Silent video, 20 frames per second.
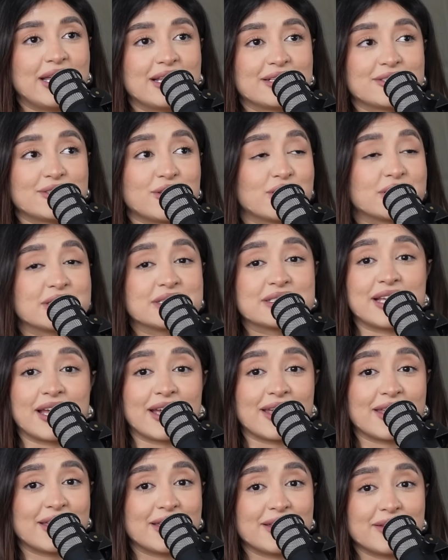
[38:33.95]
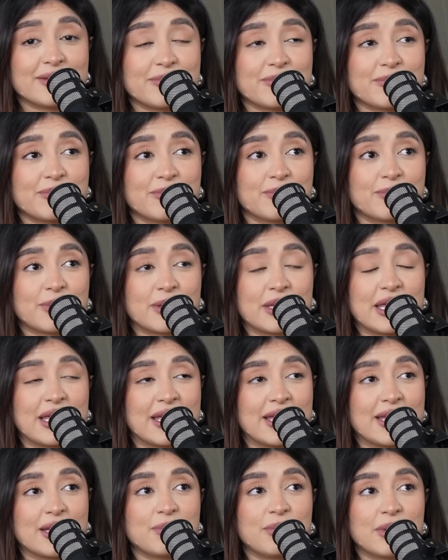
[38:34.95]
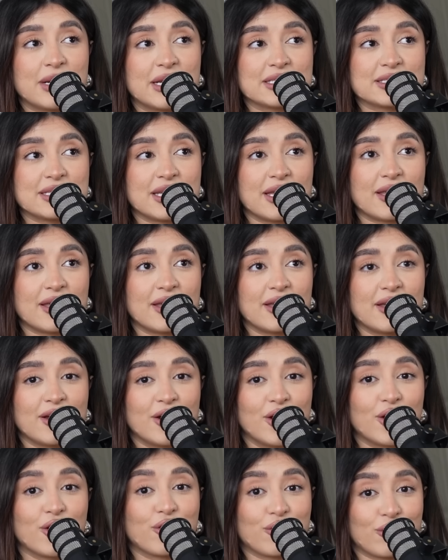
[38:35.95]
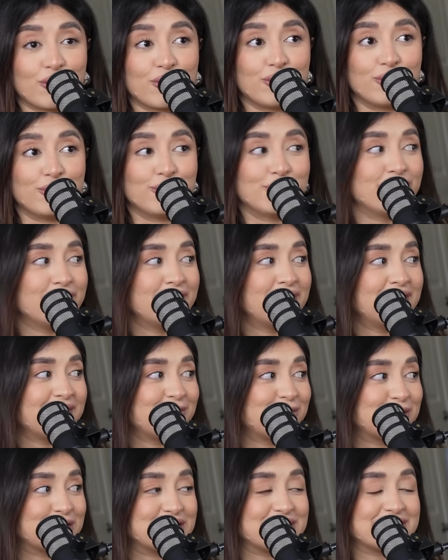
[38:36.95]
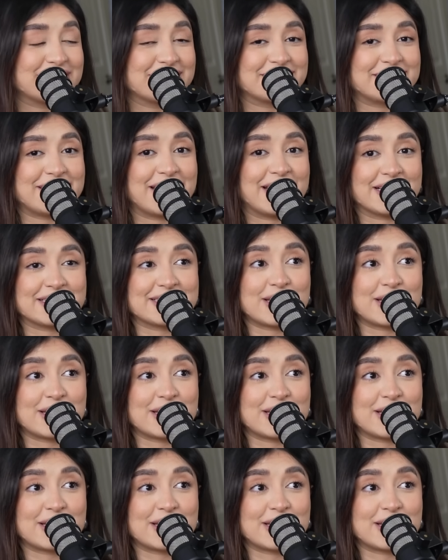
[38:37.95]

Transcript: It's our second kid, but it's like a girl which is insane.